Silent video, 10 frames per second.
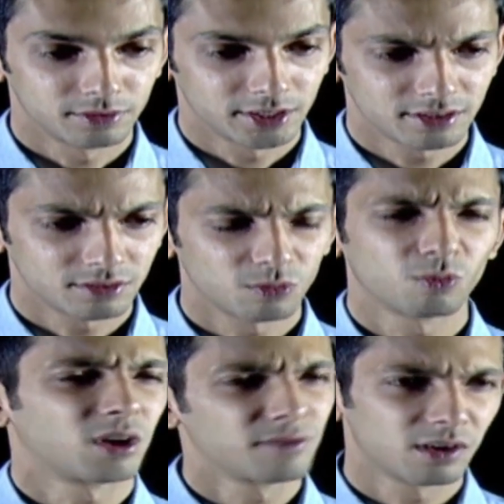Just
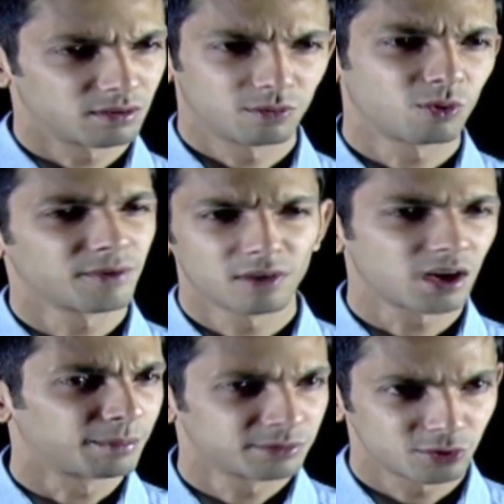whatever
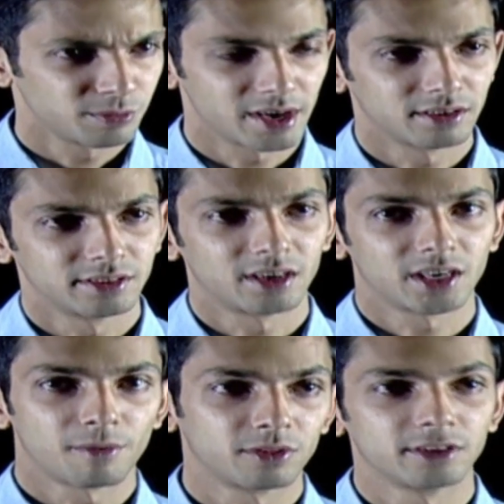comes to me at that
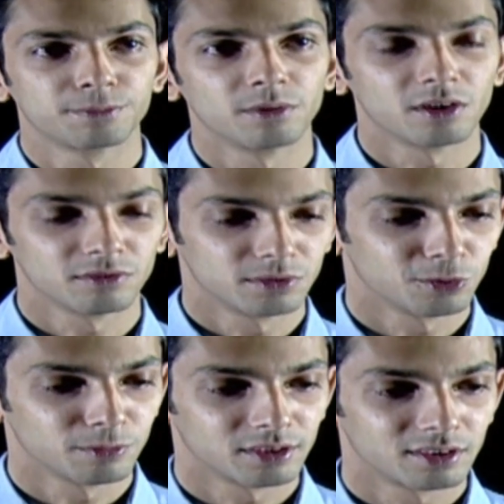time, at the spur of the
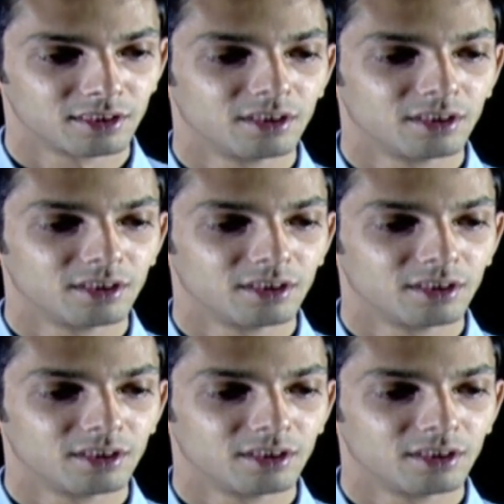moment.